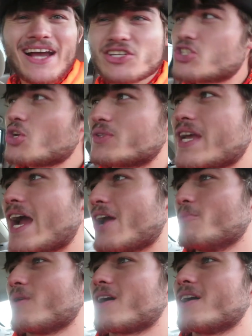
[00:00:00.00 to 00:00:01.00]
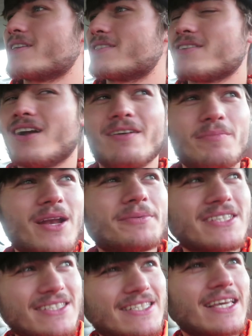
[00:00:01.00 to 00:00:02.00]
actually so tired because, you know, I've been up
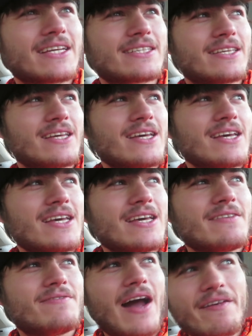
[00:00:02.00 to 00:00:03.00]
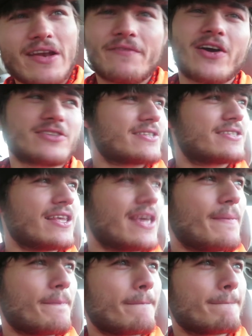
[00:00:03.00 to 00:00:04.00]
since six, five and a half hours of
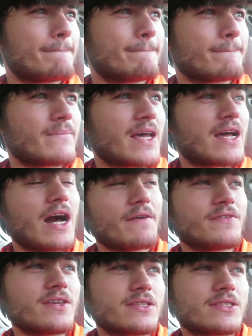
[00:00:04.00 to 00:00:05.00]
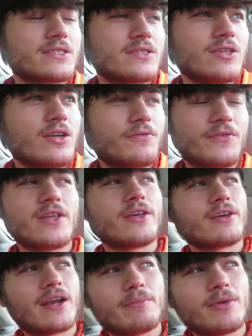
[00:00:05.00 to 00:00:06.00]
sleep. That coffee is, you know, feeling
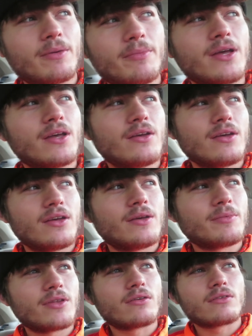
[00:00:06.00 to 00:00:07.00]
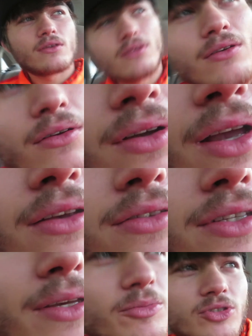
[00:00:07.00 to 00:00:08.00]
good. I'm, I'm a little, a little
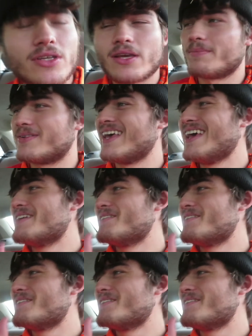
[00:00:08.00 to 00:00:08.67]
glassy. I'm just kidding.